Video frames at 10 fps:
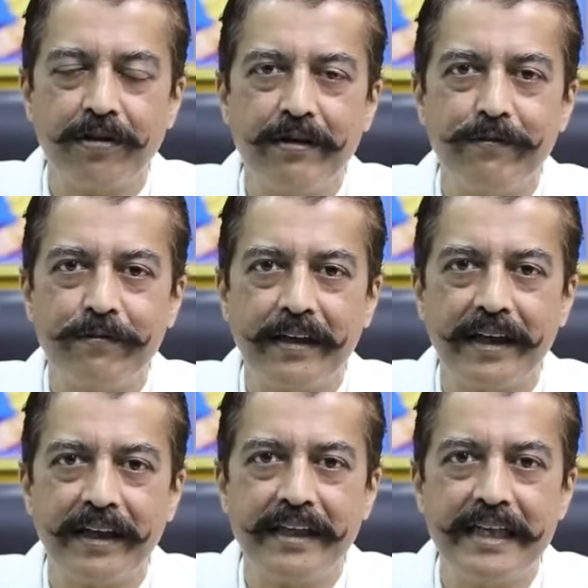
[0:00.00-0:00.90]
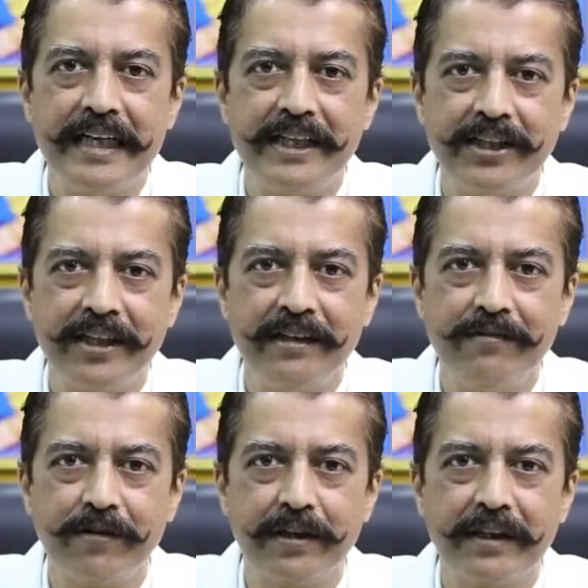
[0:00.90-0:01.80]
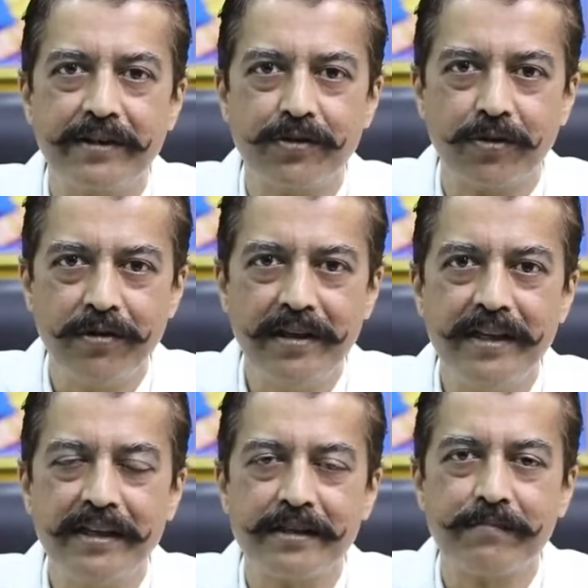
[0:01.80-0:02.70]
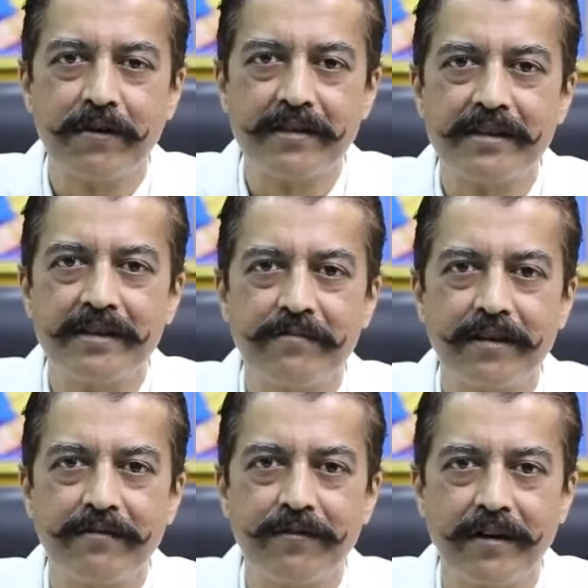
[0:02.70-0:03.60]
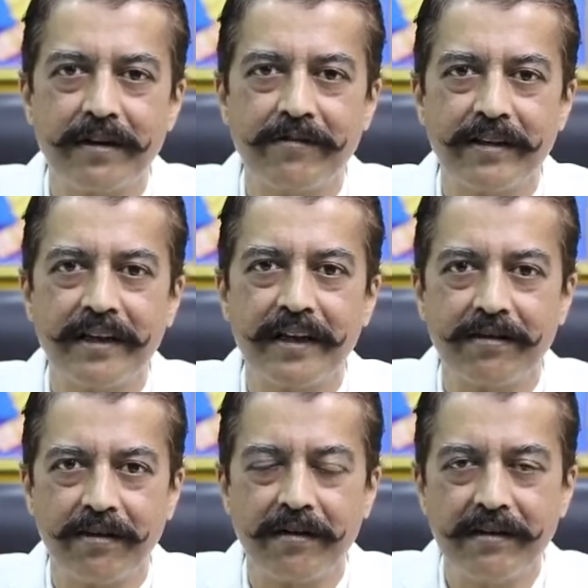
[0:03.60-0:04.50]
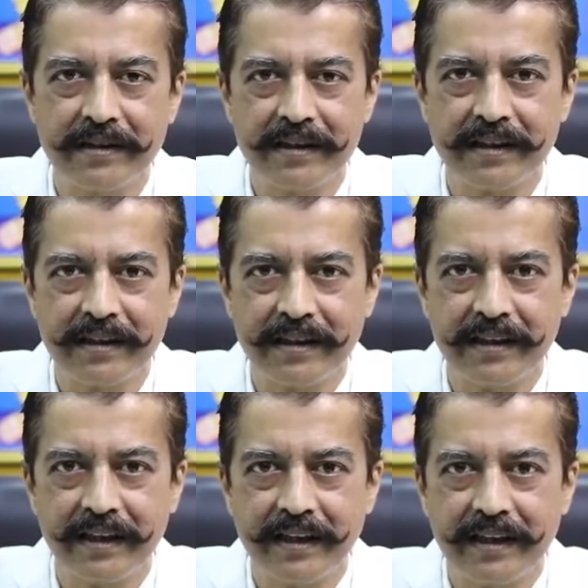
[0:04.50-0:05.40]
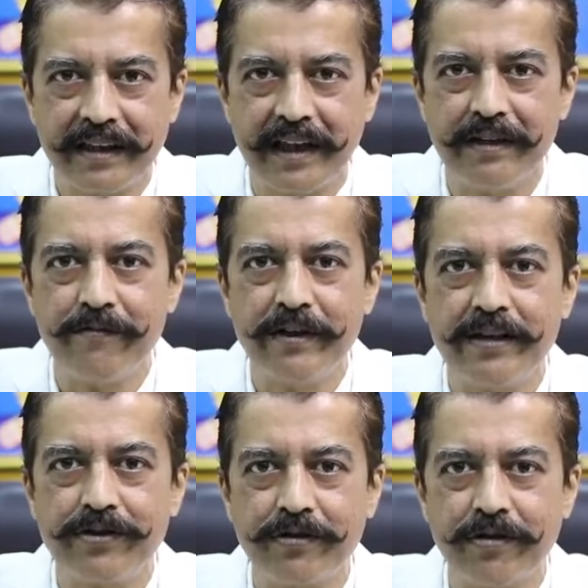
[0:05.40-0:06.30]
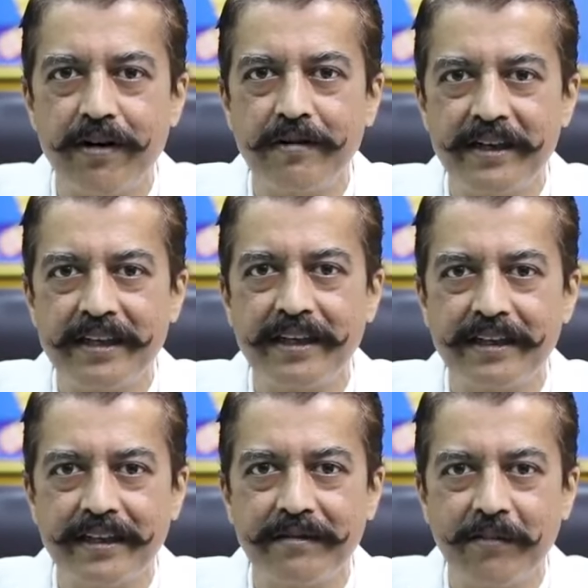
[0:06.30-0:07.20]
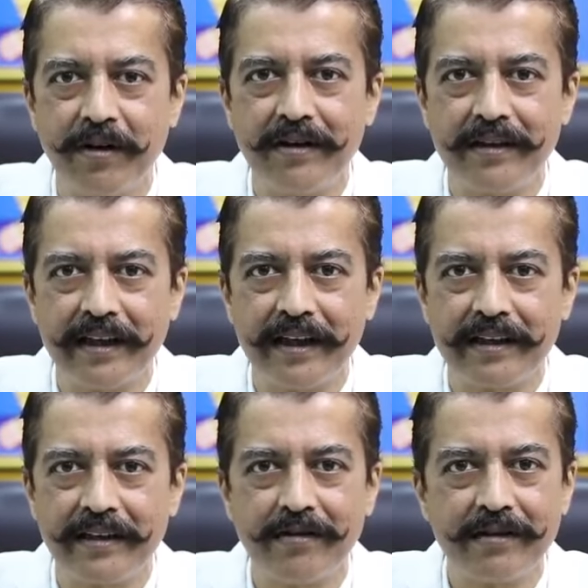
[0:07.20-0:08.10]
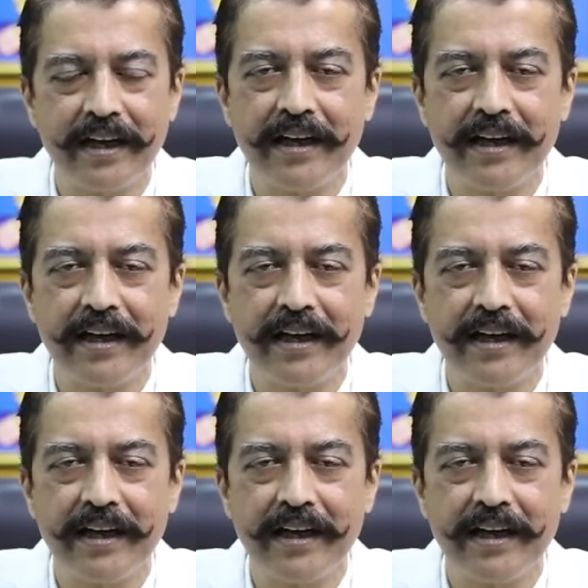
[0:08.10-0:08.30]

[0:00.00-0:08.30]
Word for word: So if DHT were solely responsible for our hair loss, then we should all be turning bald at around the